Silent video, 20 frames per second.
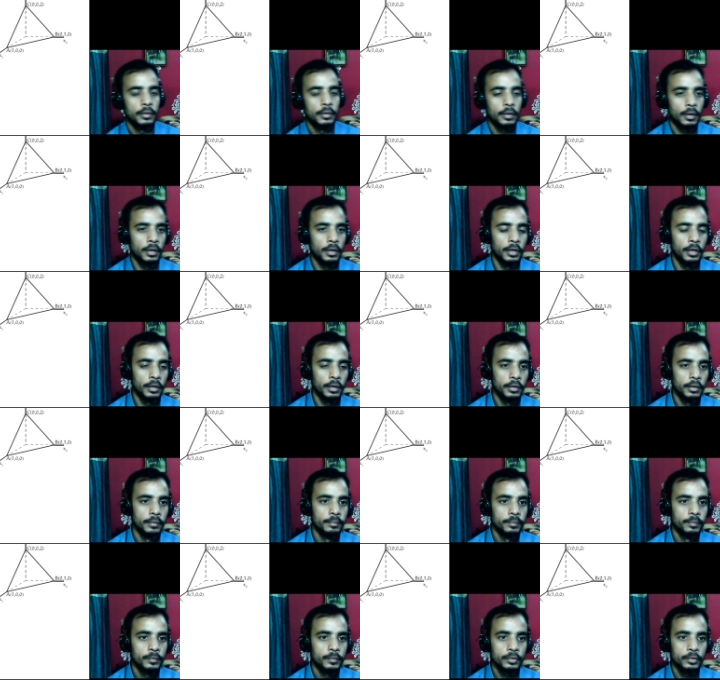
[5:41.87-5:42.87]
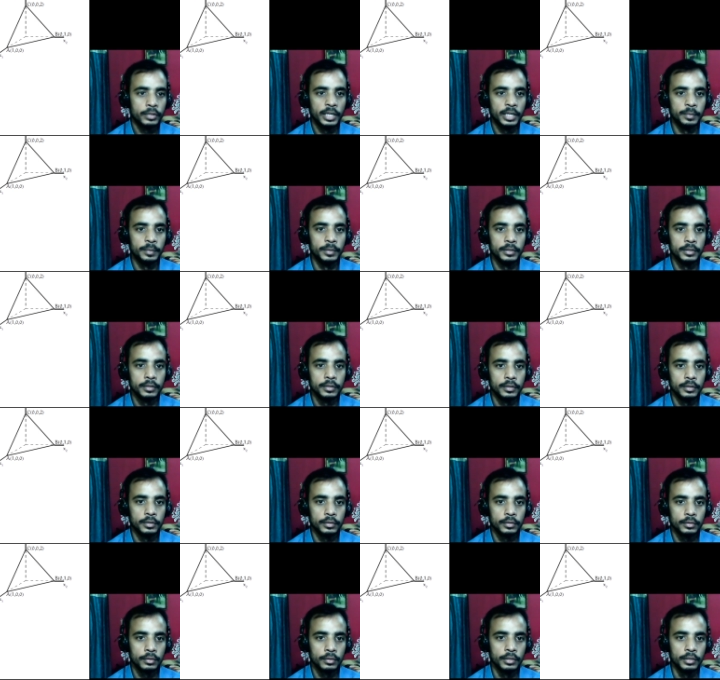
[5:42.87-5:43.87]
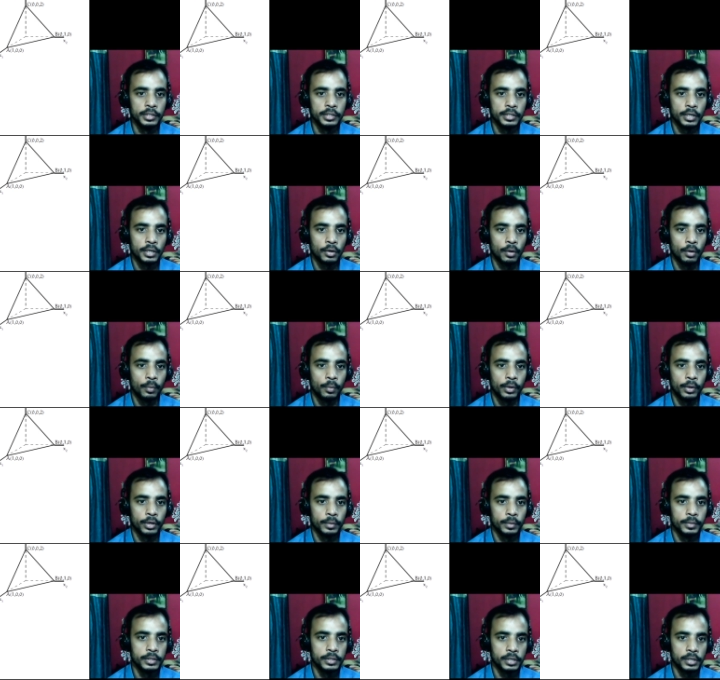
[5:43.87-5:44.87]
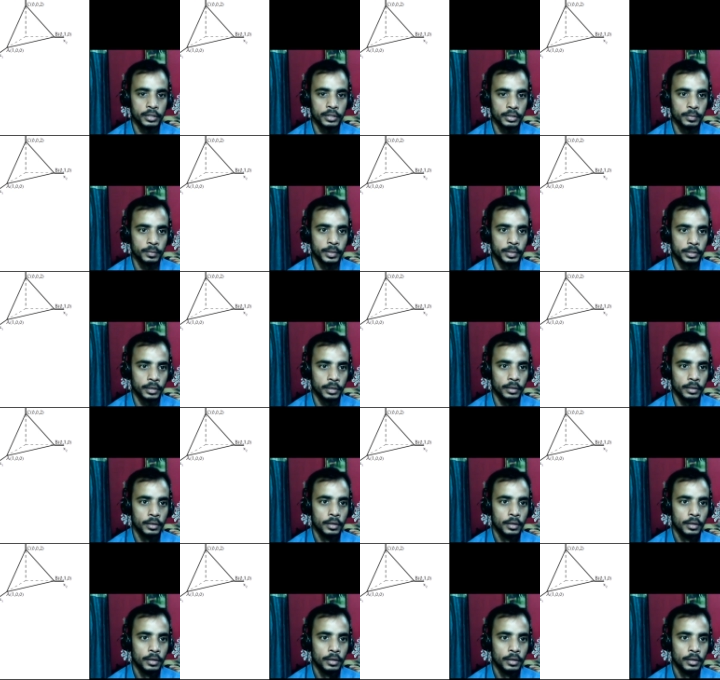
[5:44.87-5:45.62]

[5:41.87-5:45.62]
Clear? So that means, so this is the component of this traction vector